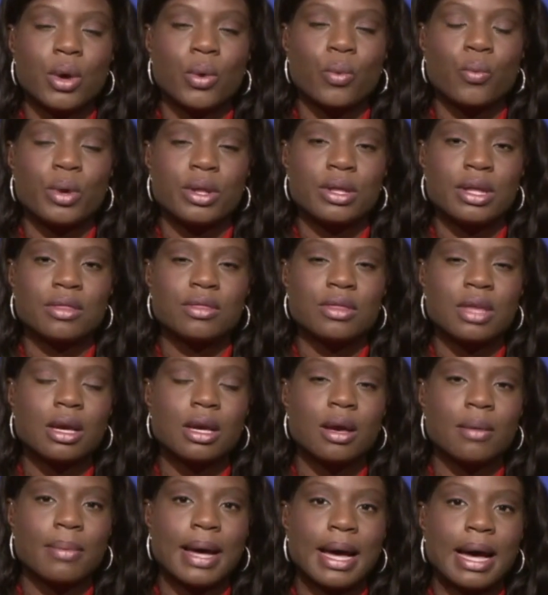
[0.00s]
when they
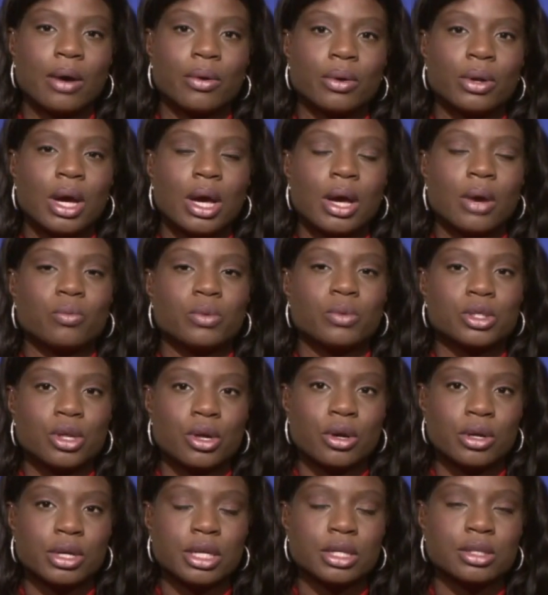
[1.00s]
think about
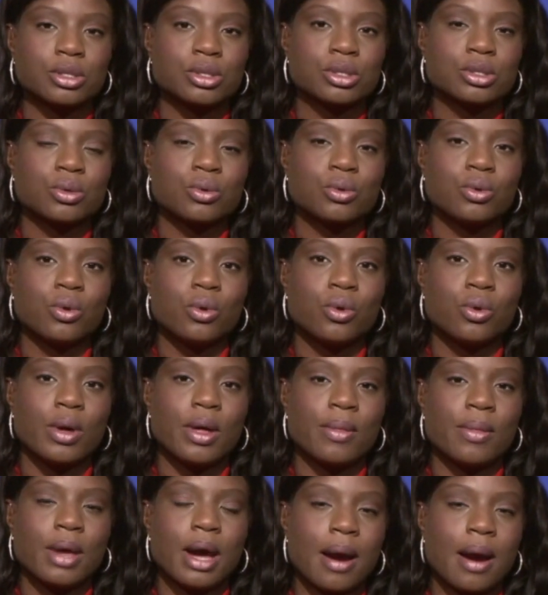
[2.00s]
returning to
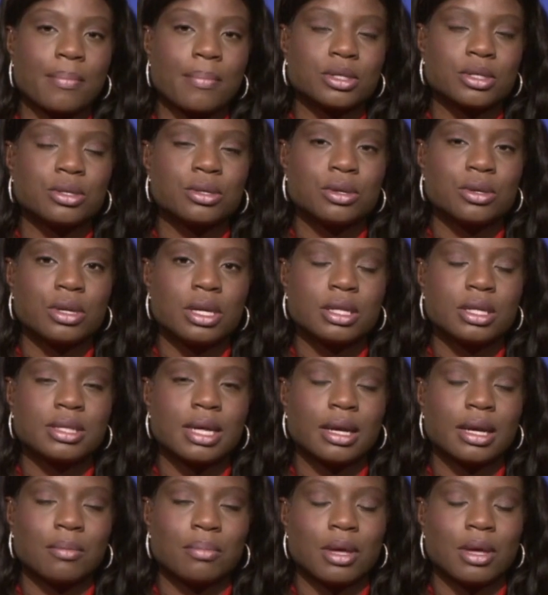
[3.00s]
school and the opportunities
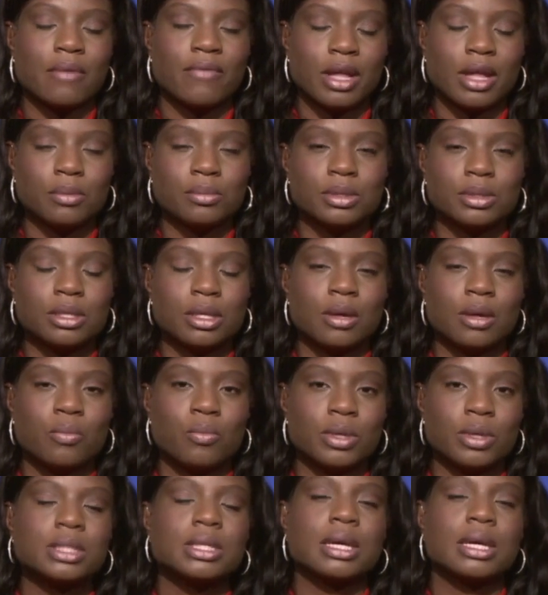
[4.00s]
that could be available to
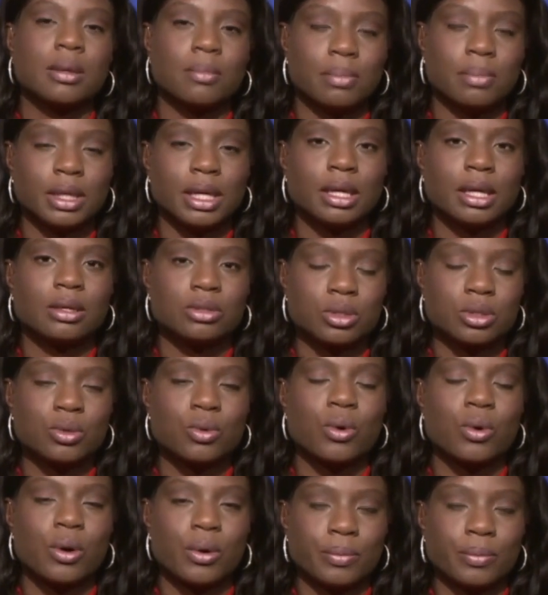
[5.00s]
them once they complete
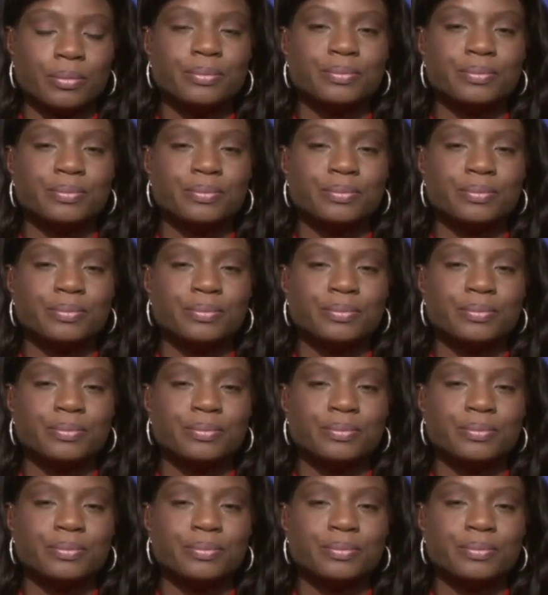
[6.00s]
school.